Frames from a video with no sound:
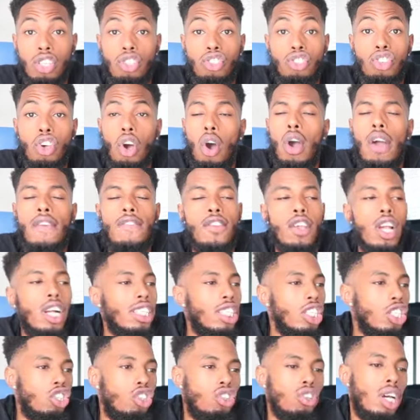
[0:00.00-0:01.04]
So if you're
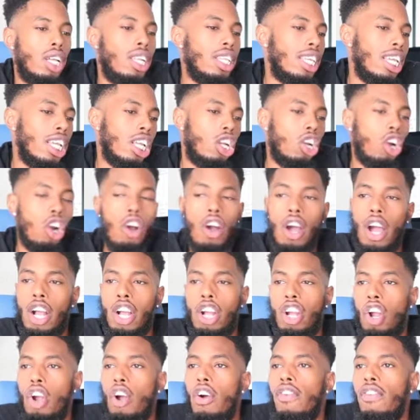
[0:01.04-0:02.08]
just trying to get
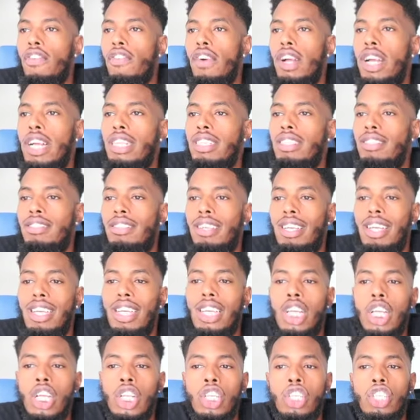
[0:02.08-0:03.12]
a girlfriend
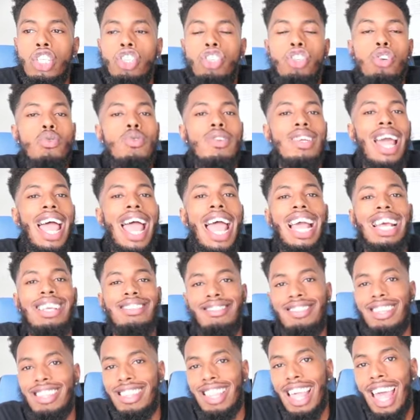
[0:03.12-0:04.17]
to do
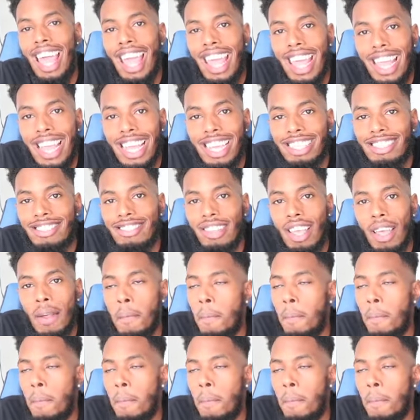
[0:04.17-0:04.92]
nasty things,